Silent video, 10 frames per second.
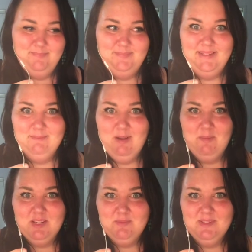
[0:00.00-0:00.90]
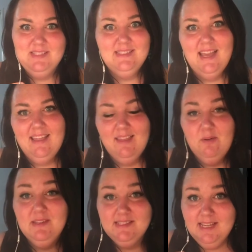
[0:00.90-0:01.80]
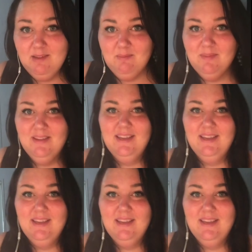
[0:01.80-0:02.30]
but my measurements say they were the same.